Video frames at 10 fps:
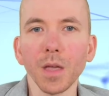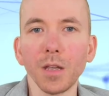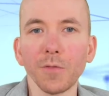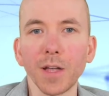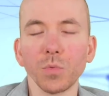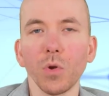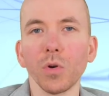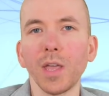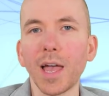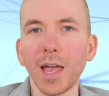And in fact, we
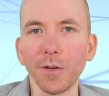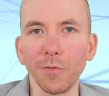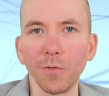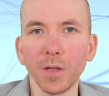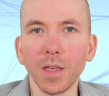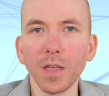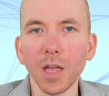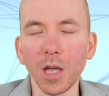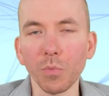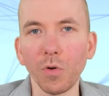already have
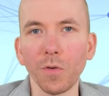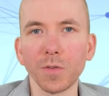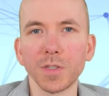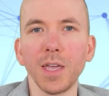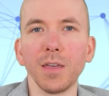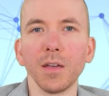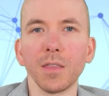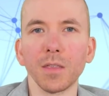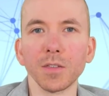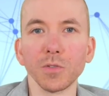a proof of stake,
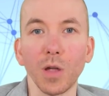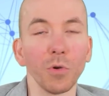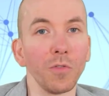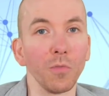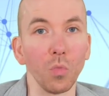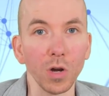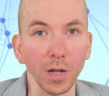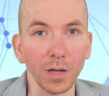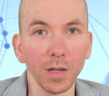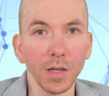sorry, a proof of
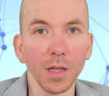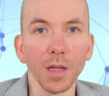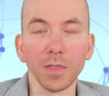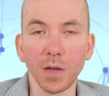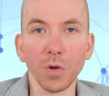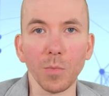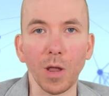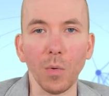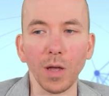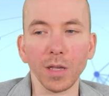work Ethereum
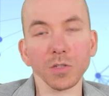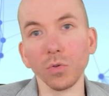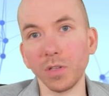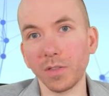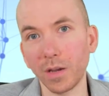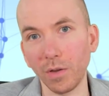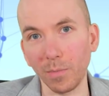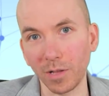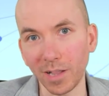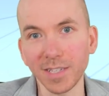network. It's called
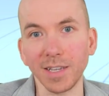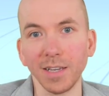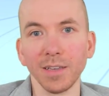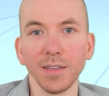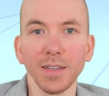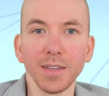Ethereum Classic.